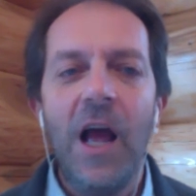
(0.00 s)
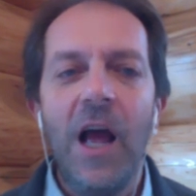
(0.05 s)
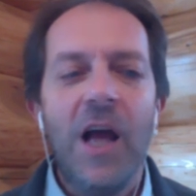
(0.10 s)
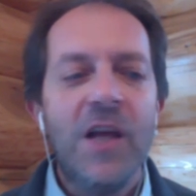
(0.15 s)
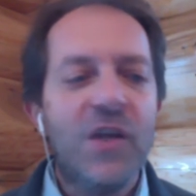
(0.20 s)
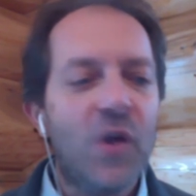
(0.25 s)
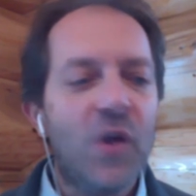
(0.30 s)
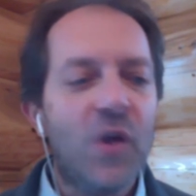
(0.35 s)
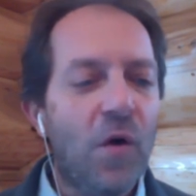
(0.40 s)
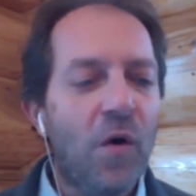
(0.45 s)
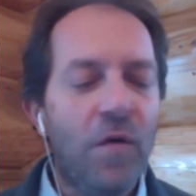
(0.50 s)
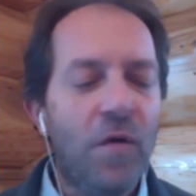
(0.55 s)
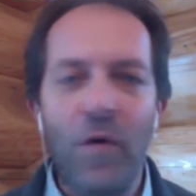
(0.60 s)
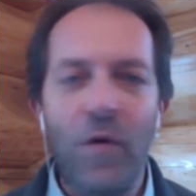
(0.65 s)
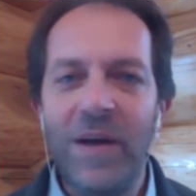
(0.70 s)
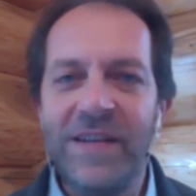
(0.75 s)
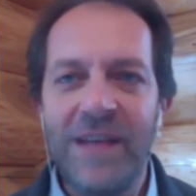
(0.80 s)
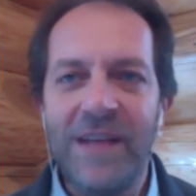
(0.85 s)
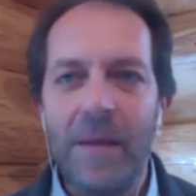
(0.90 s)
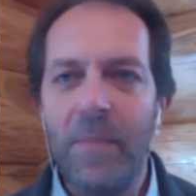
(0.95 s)
so for
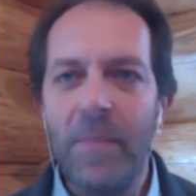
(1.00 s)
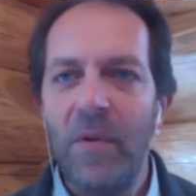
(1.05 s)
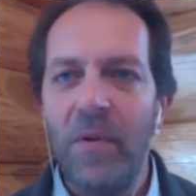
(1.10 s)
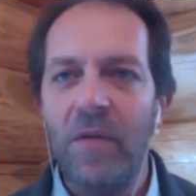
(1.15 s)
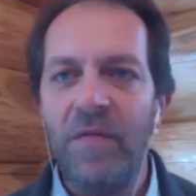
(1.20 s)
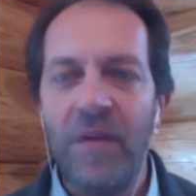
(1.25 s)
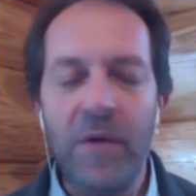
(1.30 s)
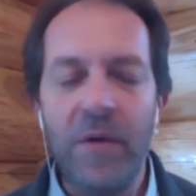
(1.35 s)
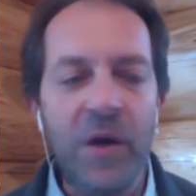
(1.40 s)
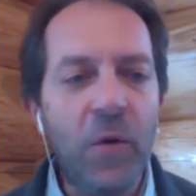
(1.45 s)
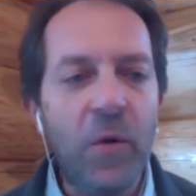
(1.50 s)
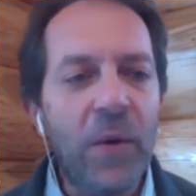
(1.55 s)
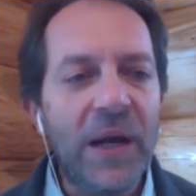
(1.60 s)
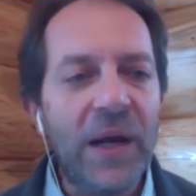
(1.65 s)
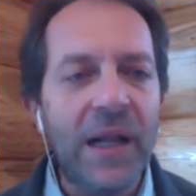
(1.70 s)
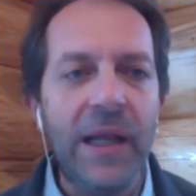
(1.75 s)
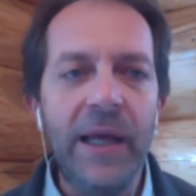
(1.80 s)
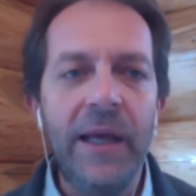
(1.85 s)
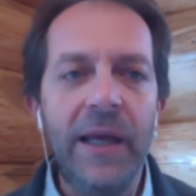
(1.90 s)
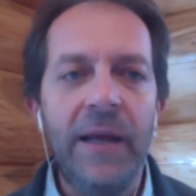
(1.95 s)
example very
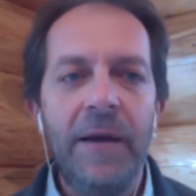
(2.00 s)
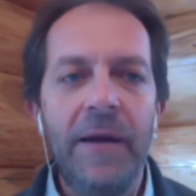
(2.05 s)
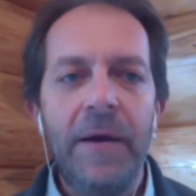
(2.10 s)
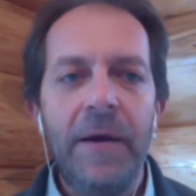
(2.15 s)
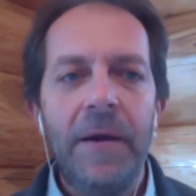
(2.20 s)
quickly